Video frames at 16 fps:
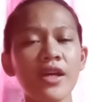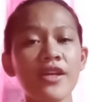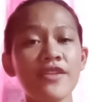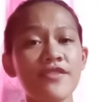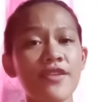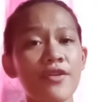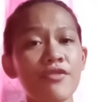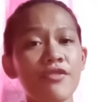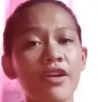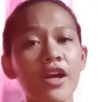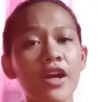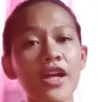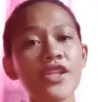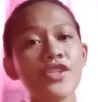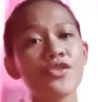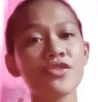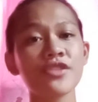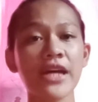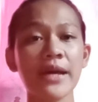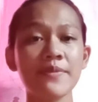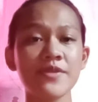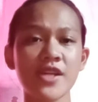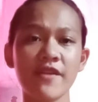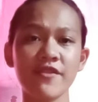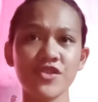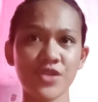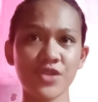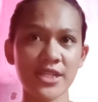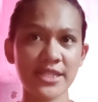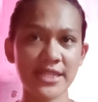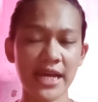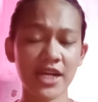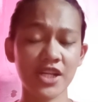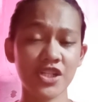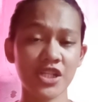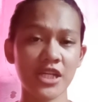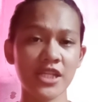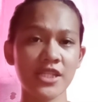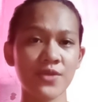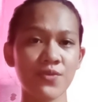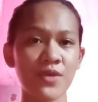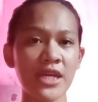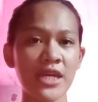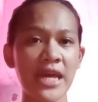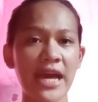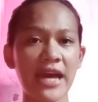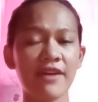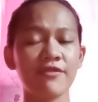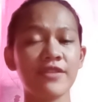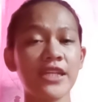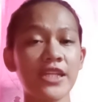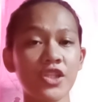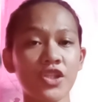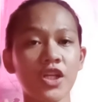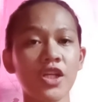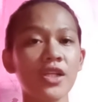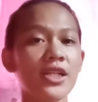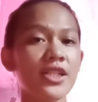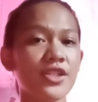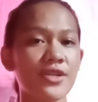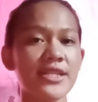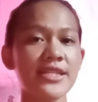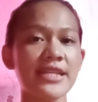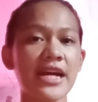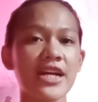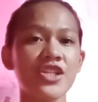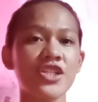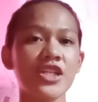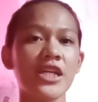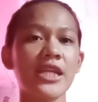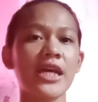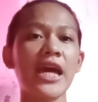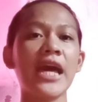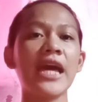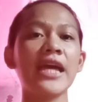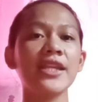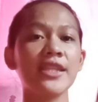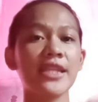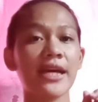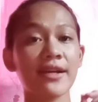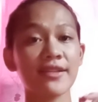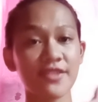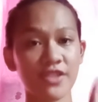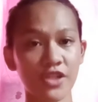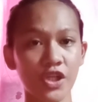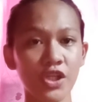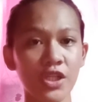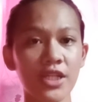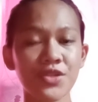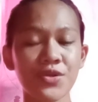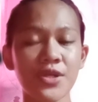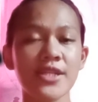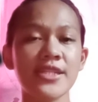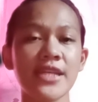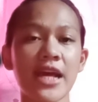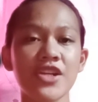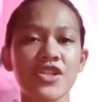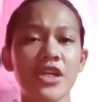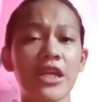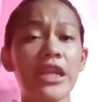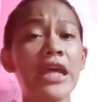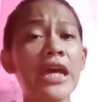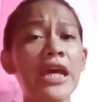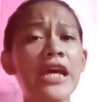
So there are two types of transactions. We have the internal transaction and the external transaction.